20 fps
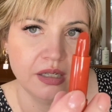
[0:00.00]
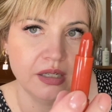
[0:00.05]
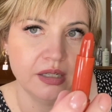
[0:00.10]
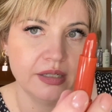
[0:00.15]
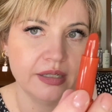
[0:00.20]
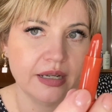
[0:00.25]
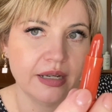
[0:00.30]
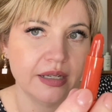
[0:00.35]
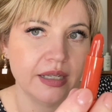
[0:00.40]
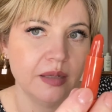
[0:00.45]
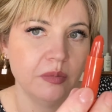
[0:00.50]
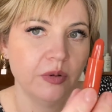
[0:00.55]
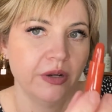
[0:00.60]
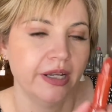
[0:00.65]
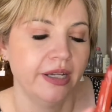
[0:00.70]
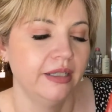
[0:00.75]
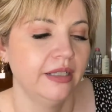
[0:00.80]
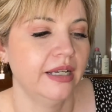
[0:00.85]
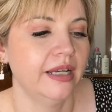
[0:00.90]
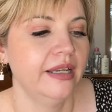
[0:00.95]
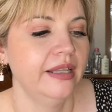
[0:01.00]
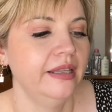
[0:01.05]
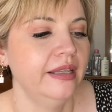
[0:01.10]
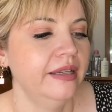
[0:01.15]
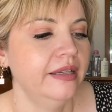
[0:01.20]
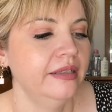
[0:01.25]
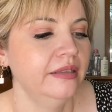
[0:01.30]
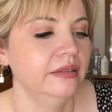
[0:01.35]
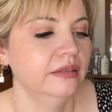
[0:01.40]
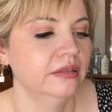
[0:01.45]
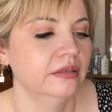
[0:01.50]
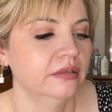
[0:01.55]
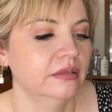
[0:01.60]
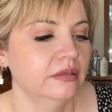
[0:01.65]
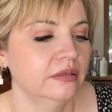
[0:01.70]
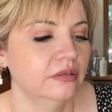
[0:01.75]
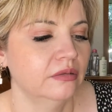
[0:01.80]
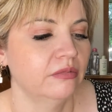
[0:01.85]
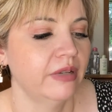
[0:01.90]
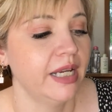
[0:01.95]
Darky brown color,
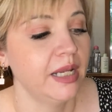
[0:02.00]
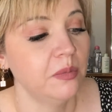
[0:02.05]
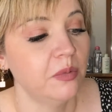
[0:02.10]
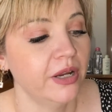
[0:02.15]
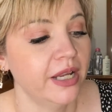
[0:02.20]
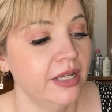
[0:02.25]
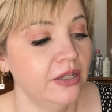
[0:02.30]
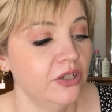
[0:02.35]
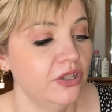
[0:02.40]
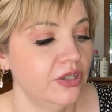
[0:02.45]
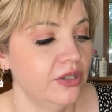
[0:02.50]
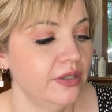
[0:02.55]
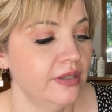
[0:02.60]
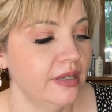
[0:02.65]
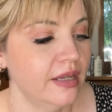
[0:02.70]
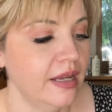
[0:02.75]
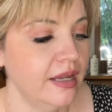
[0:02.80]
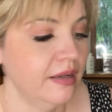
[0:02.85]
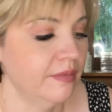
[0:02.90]
reddy brown I should say.